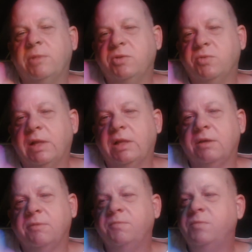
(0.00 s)

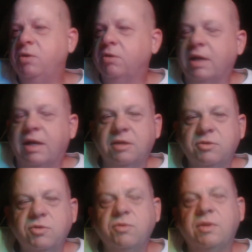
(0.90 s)
dwelling, you
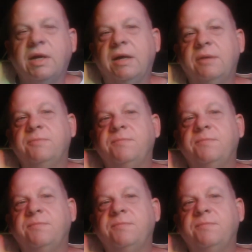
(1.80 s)
cannot do that.